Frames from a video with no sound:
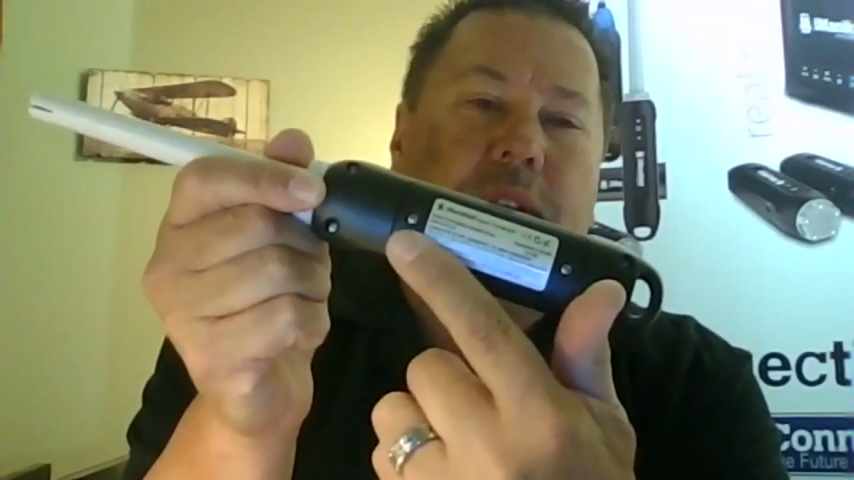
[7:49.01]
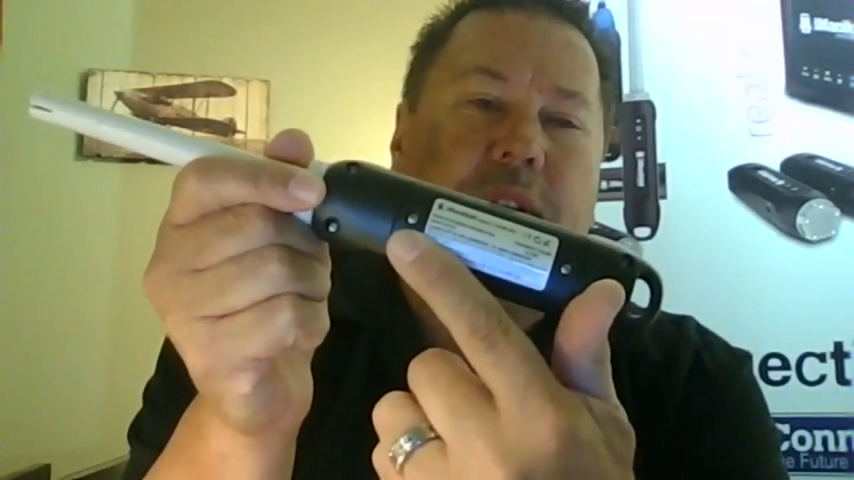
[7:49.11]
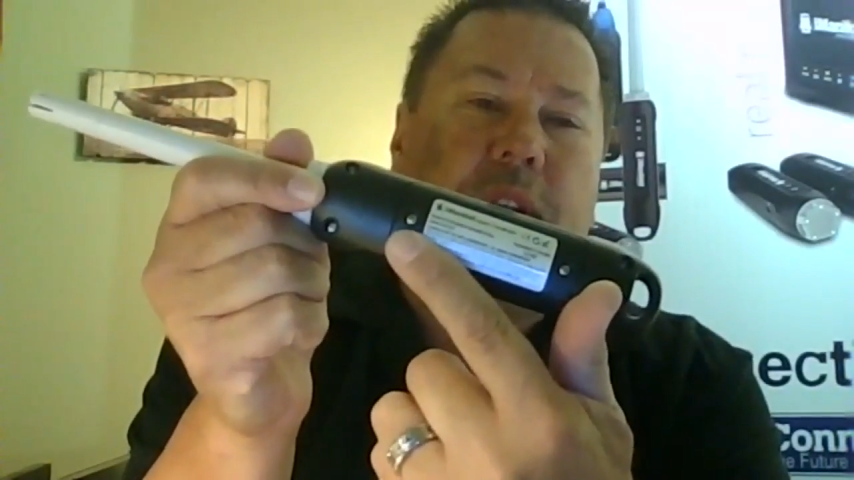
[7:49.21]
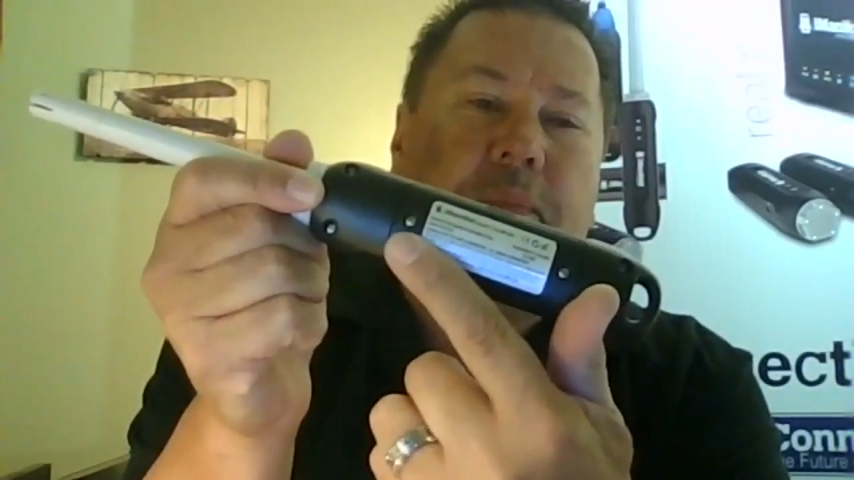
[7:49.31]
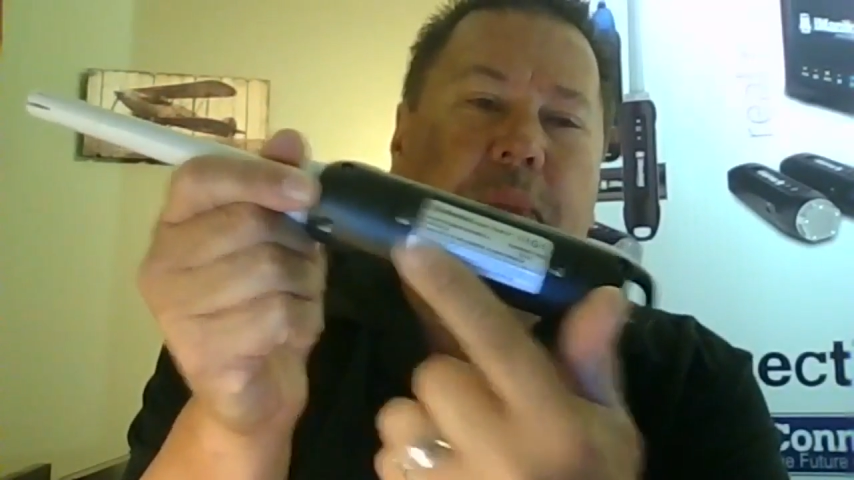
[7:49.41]
is
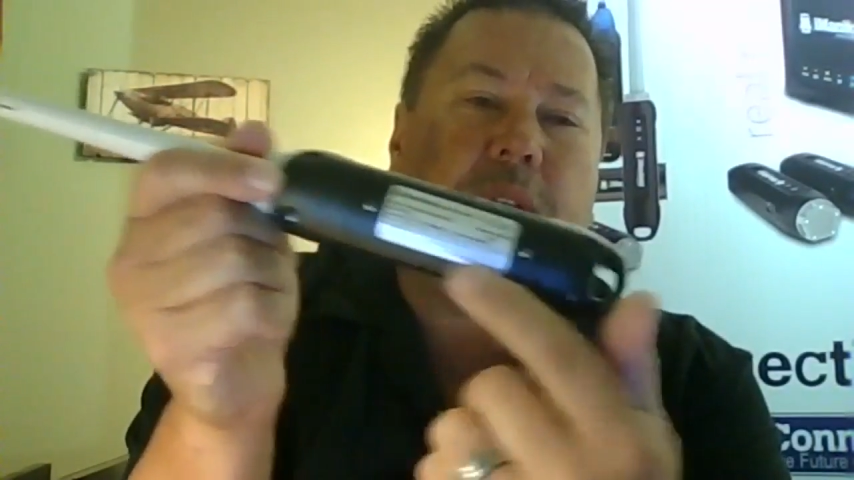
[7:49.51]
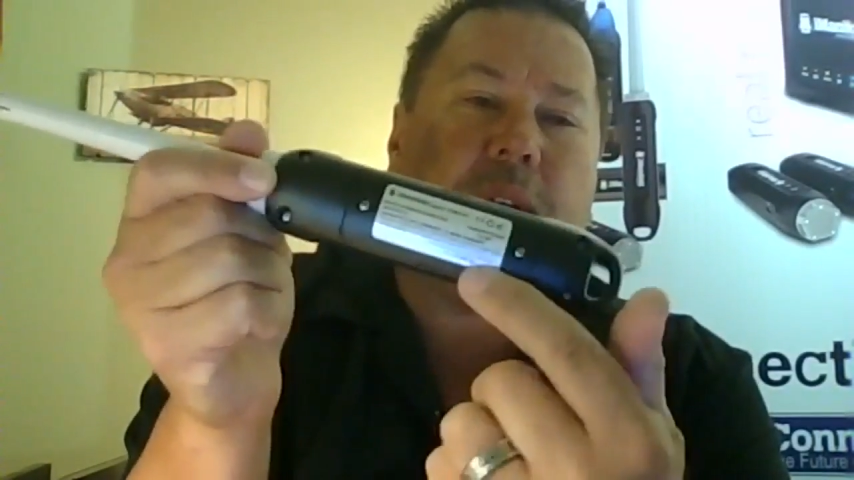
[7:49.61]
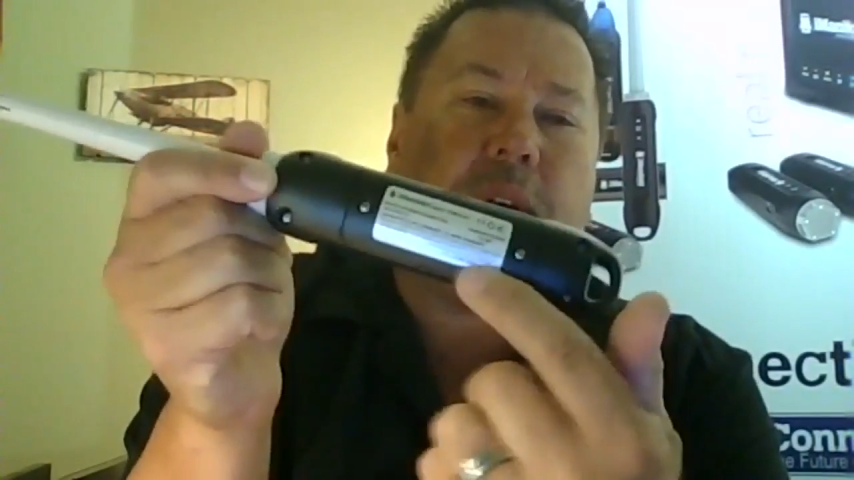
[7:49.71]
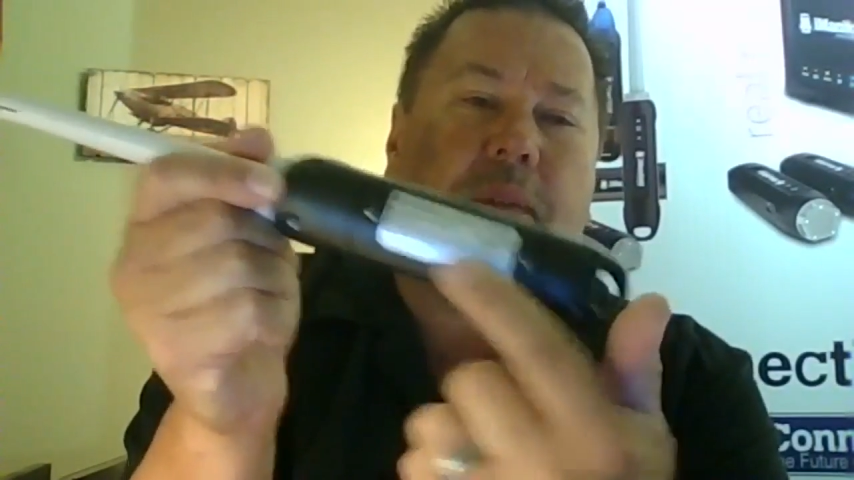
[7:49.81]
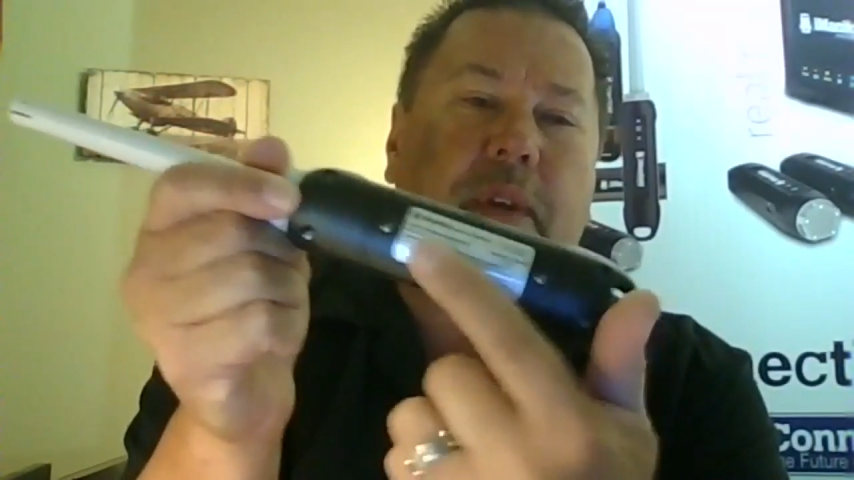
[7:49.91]
going to be
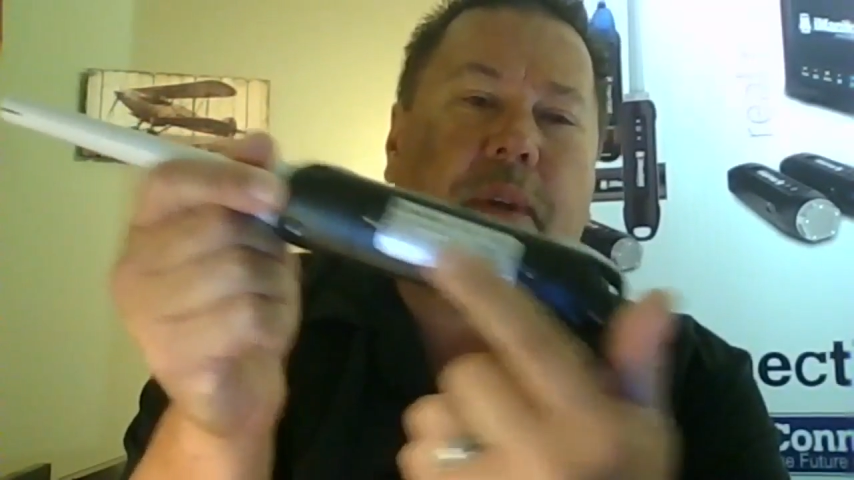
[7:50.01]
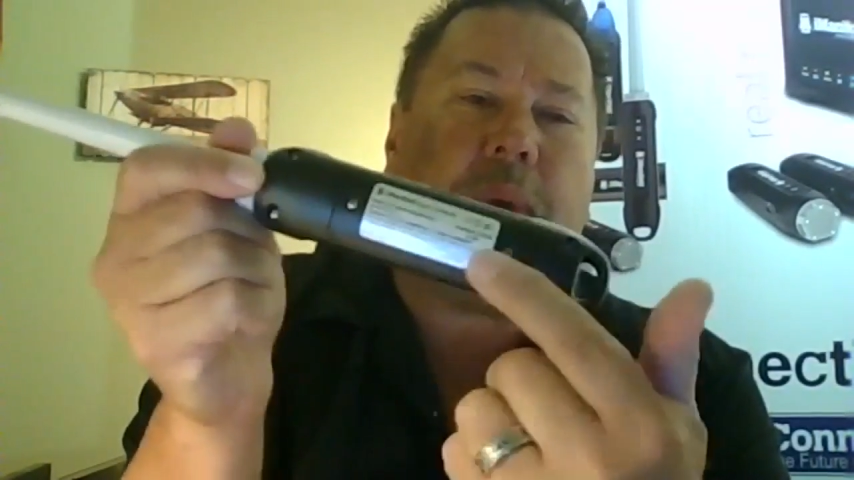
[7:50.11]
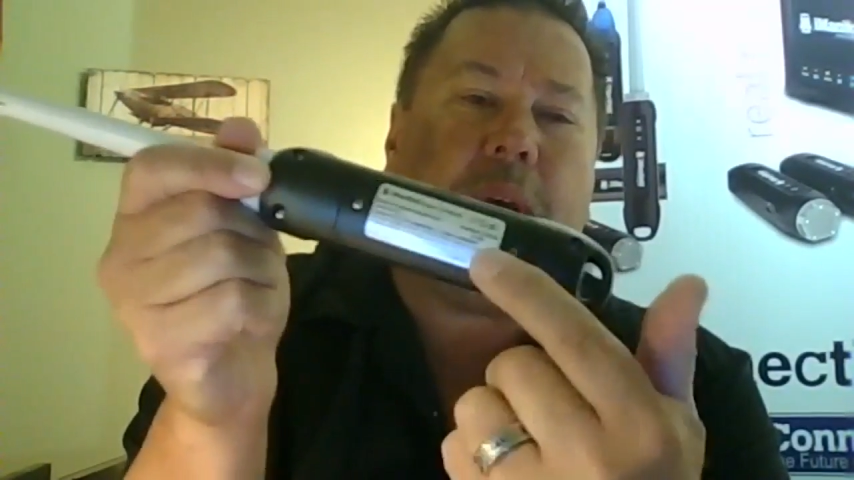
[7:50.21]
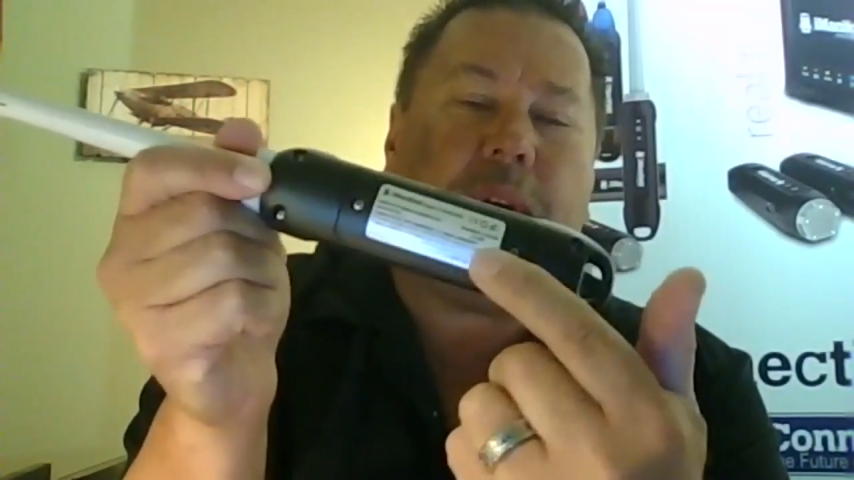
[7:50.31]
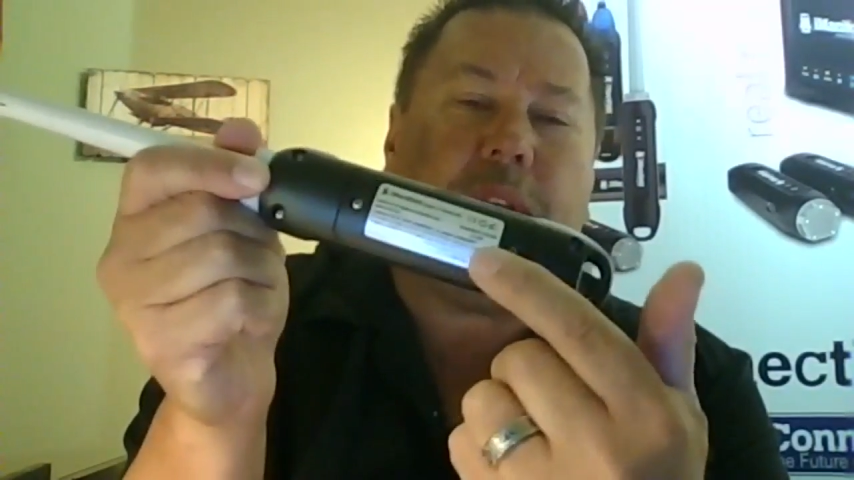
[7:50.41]
your
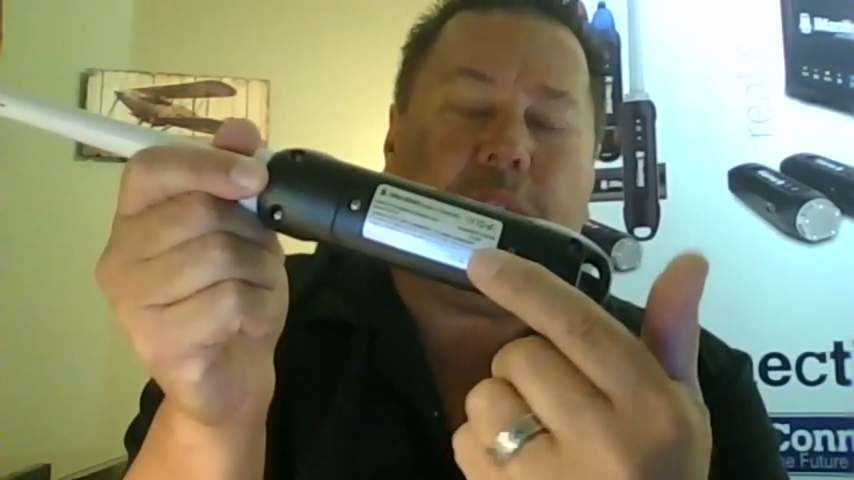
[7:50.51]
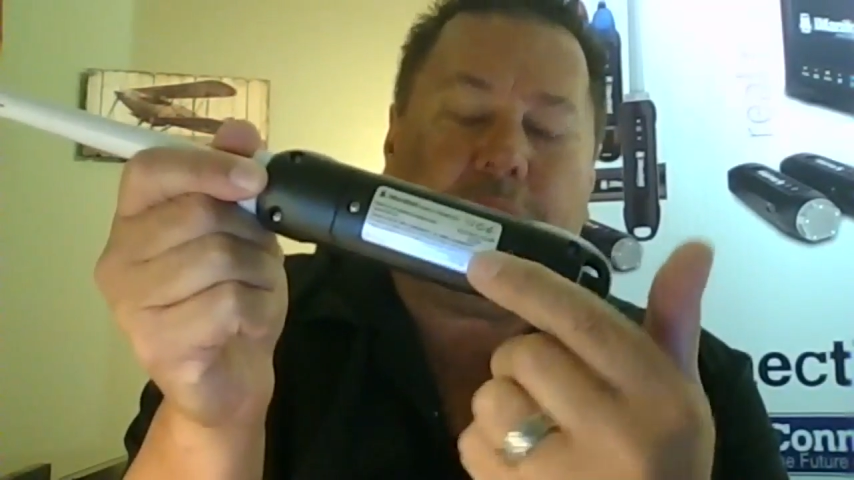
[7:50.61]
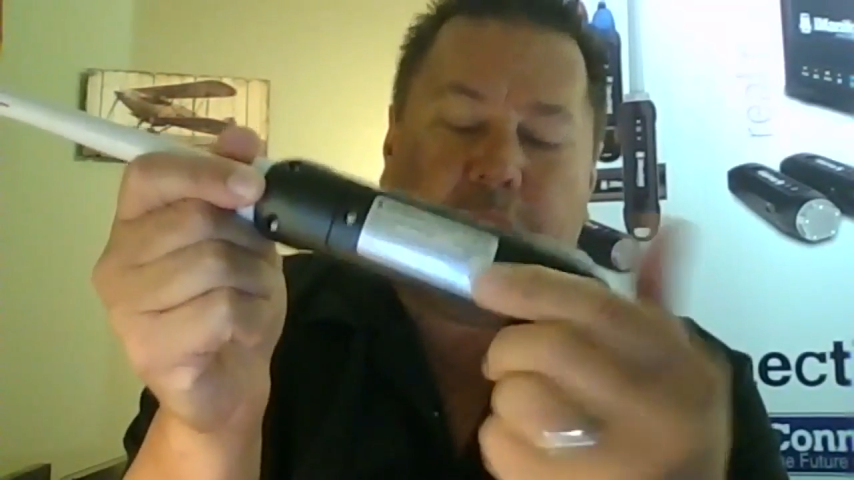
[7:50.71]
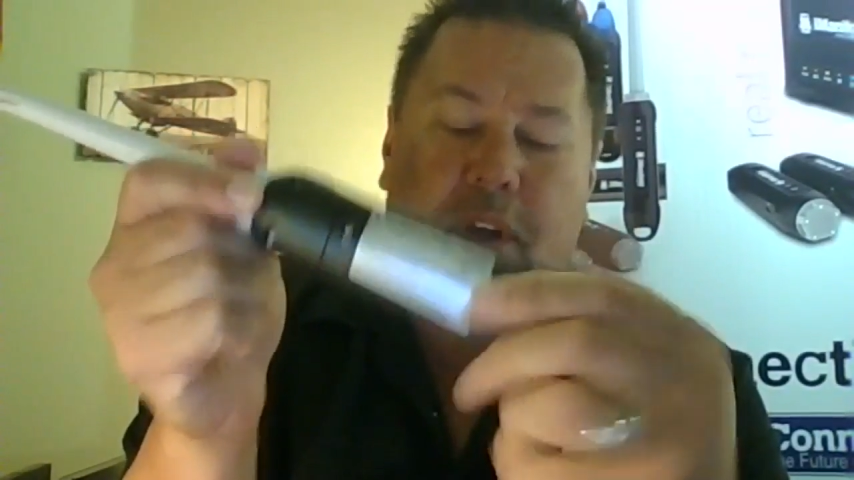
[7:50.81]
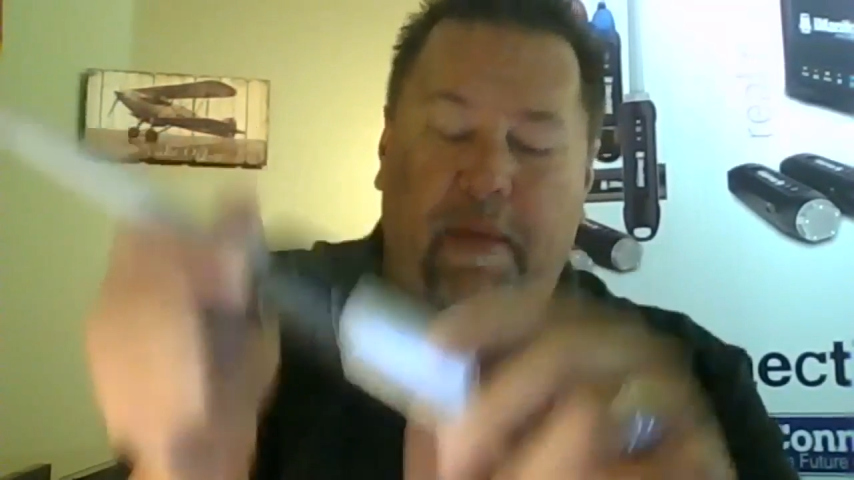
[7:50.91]
battery
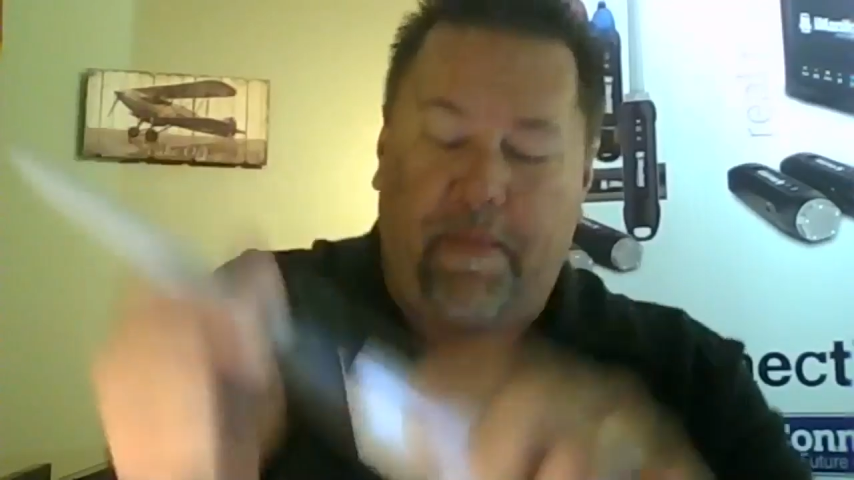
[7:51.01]
cover here.